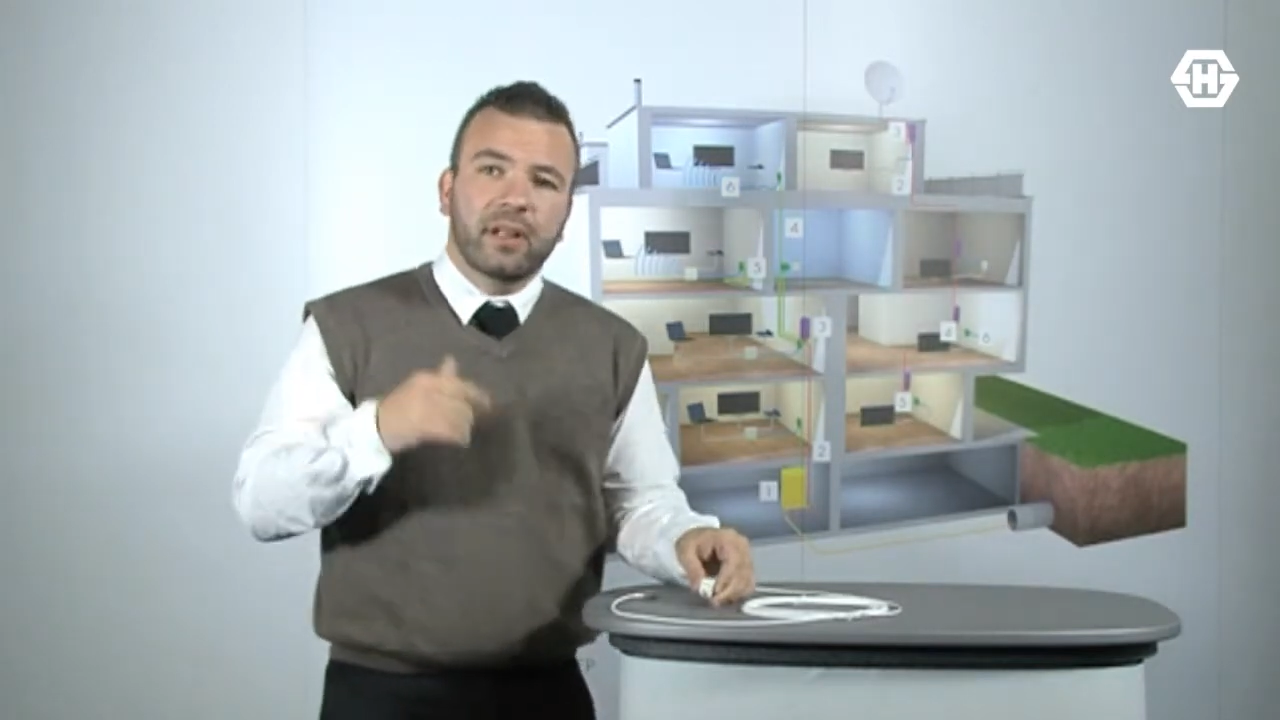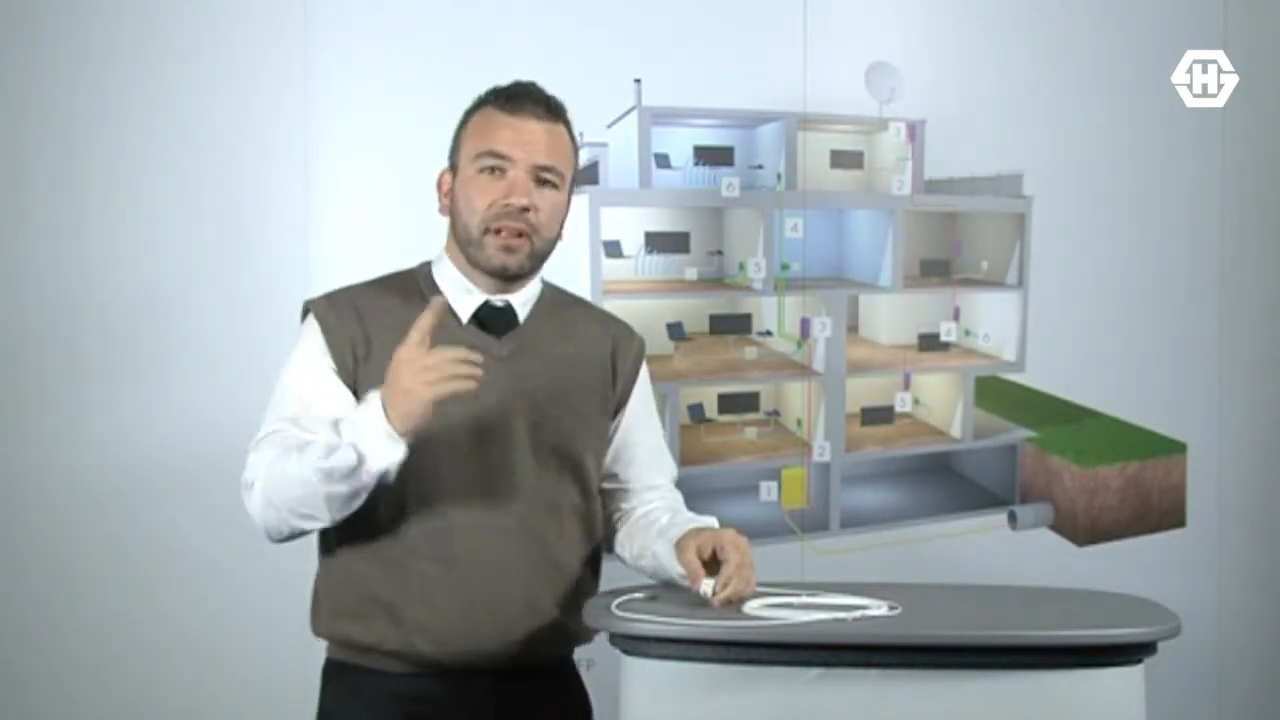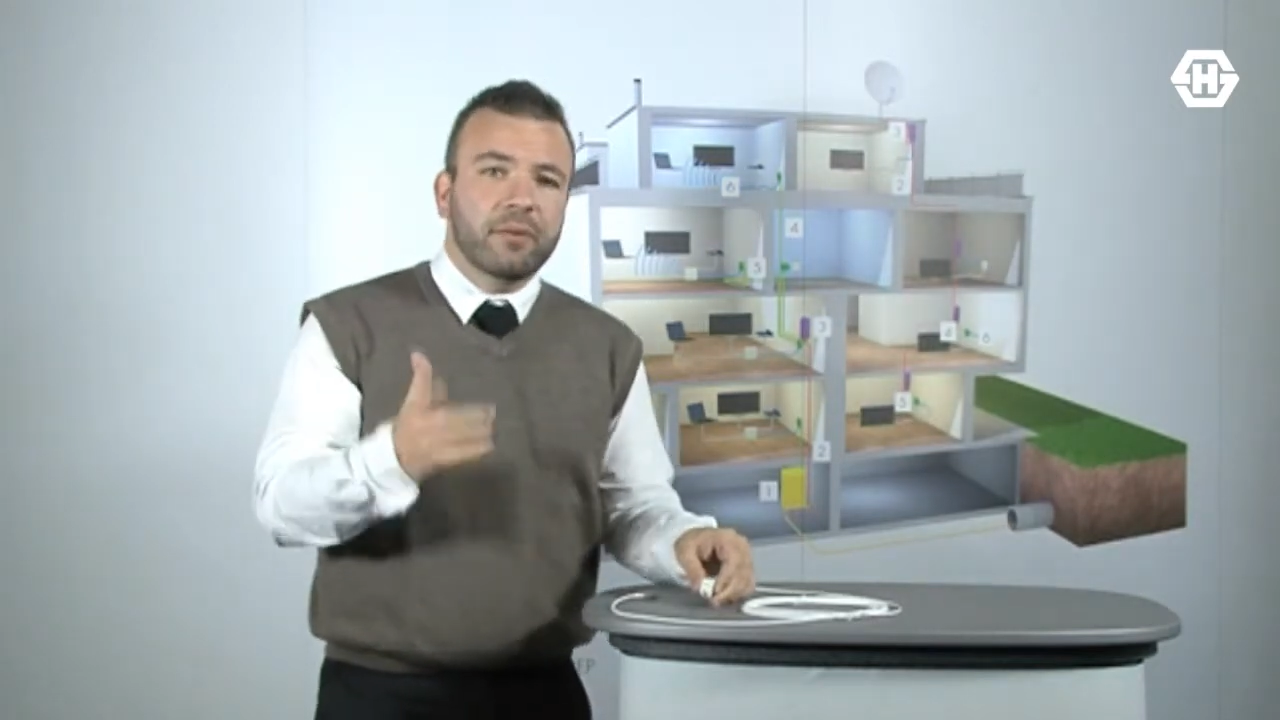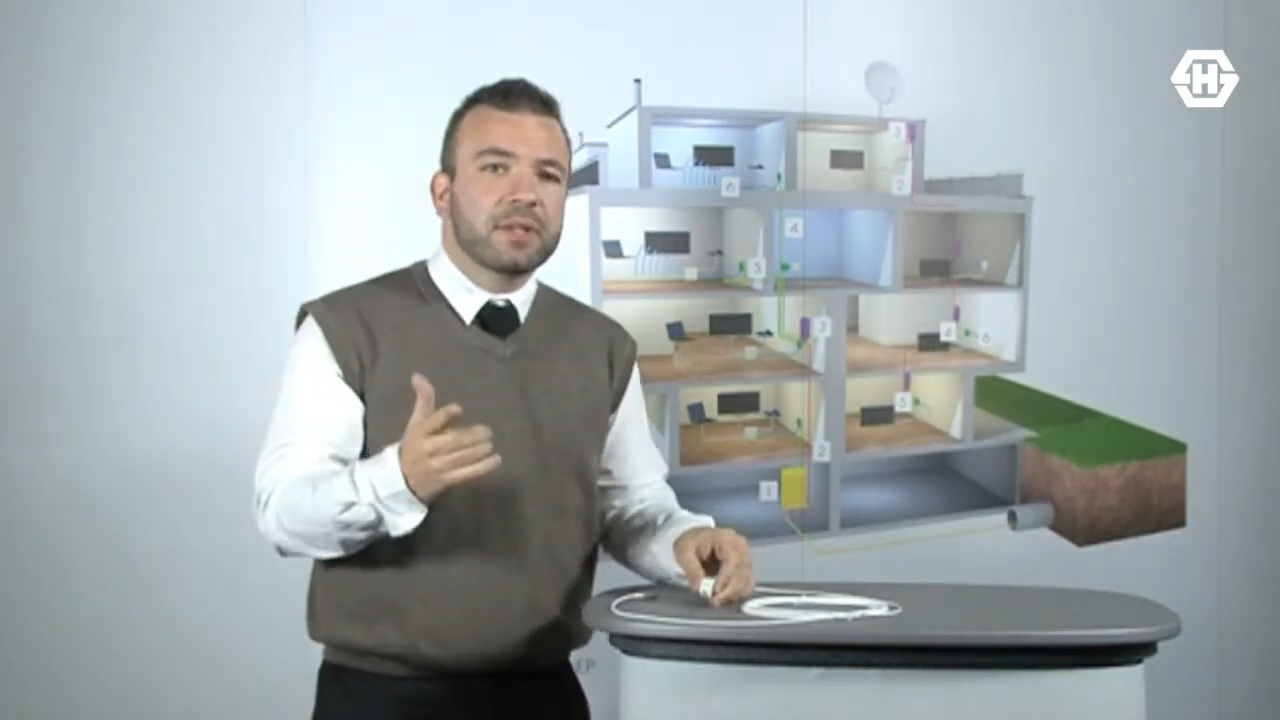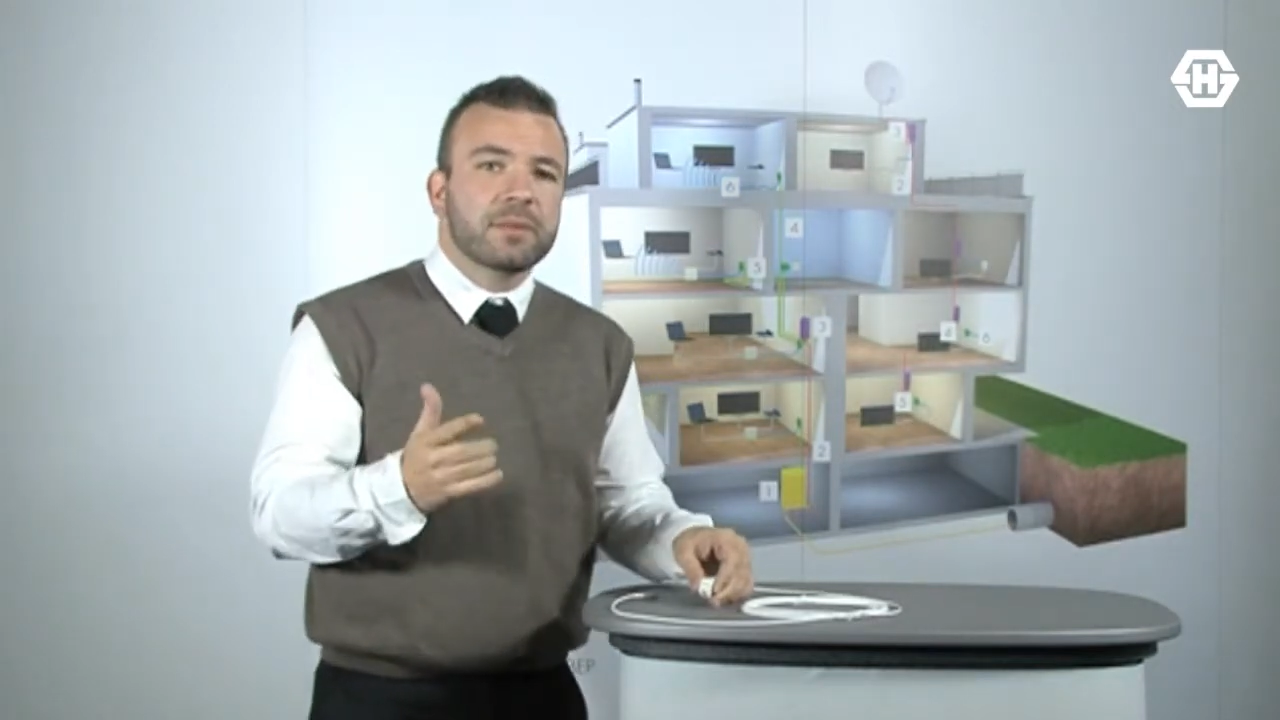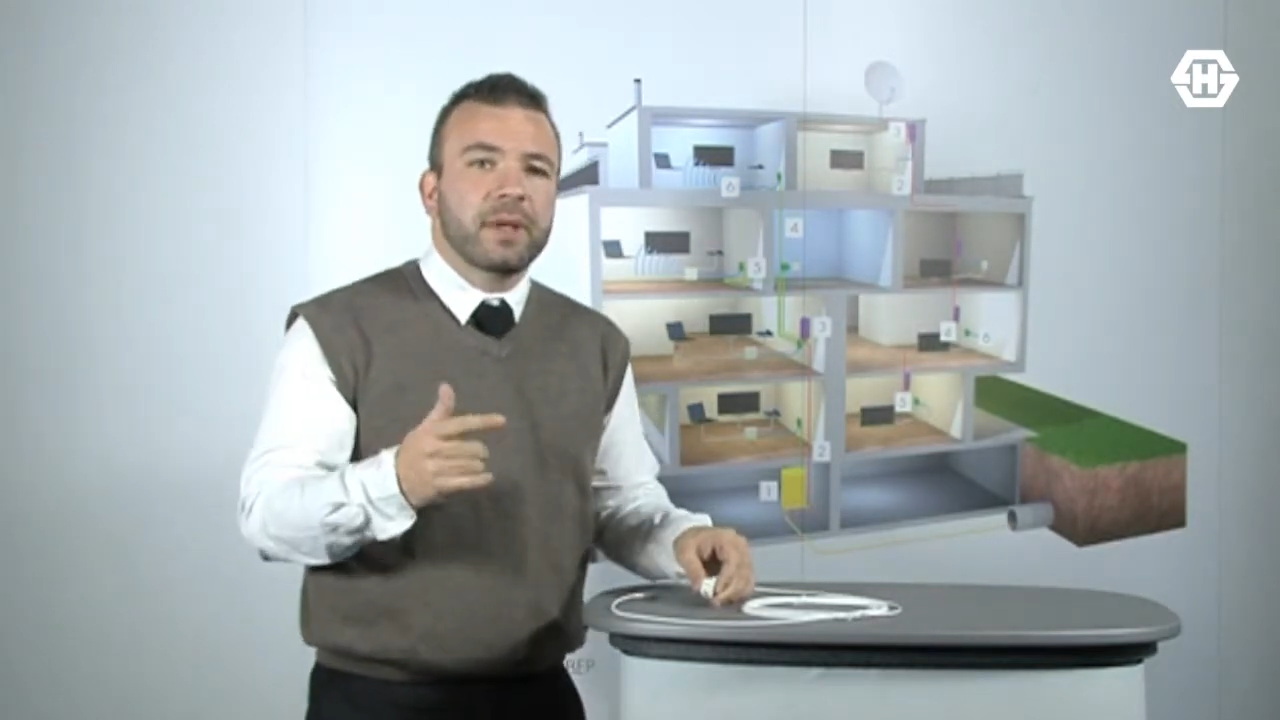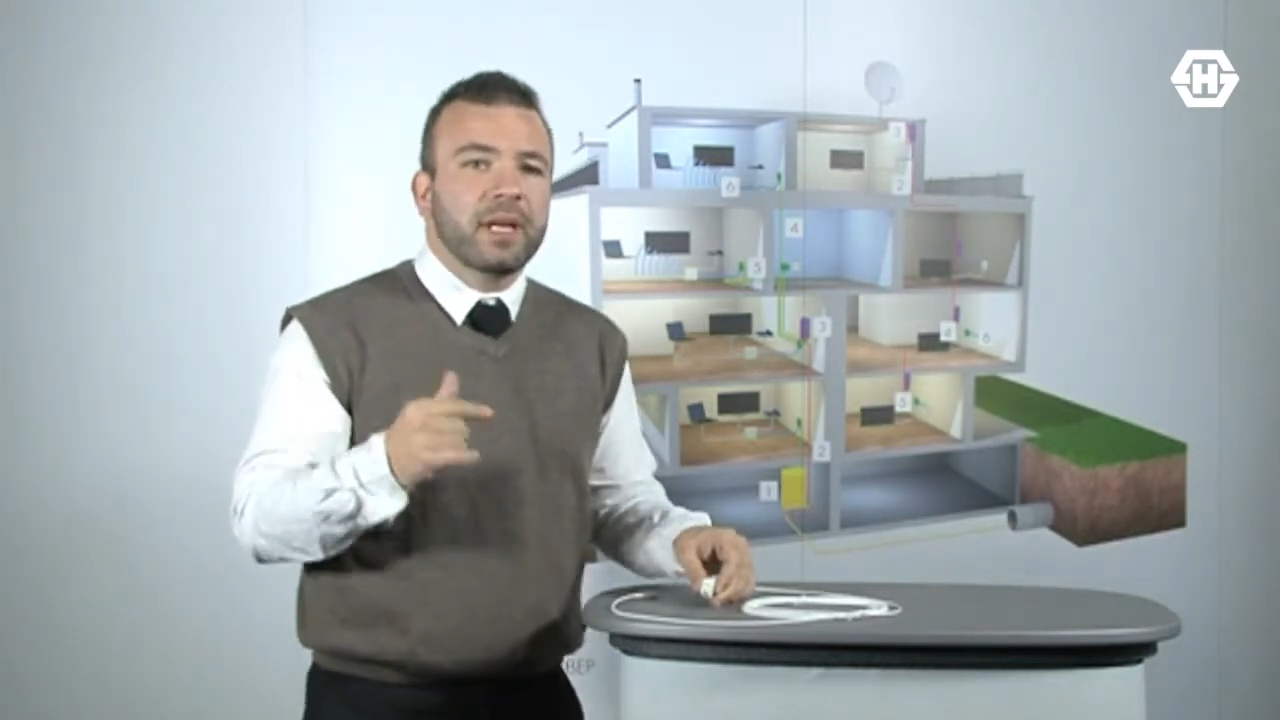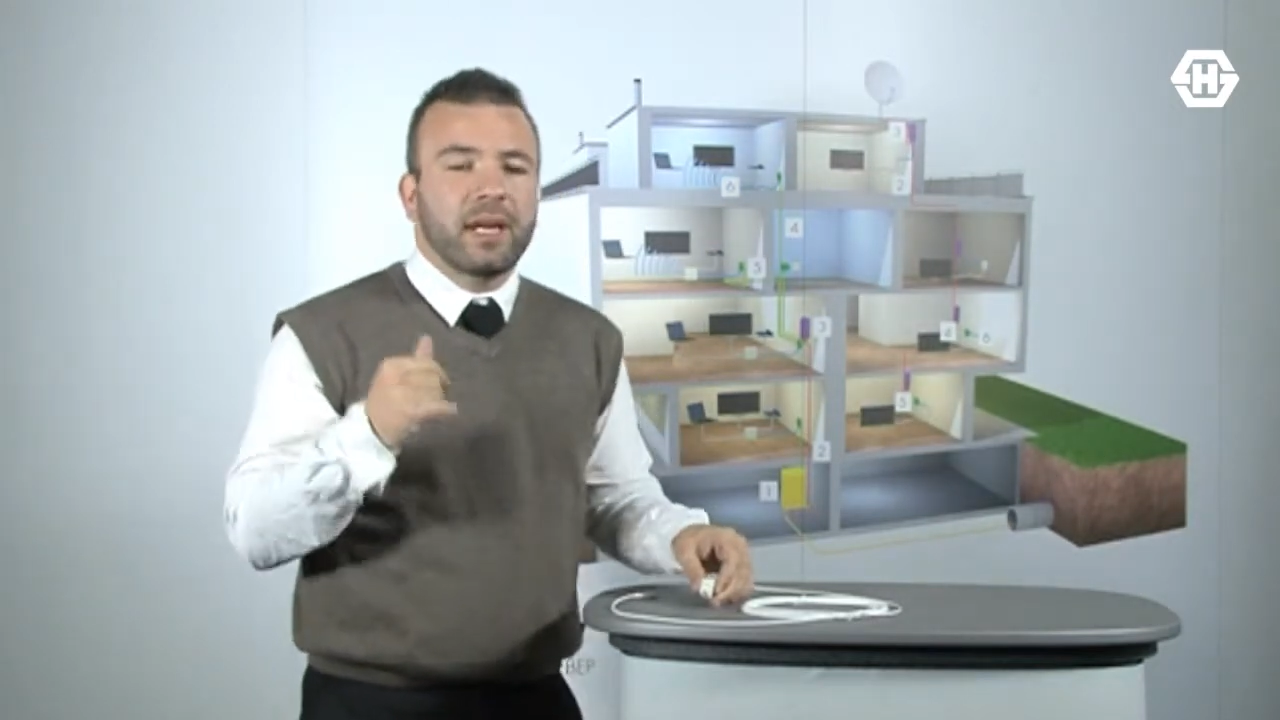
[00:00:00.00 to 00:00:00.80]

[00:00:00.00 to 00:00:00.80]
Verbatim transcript: USB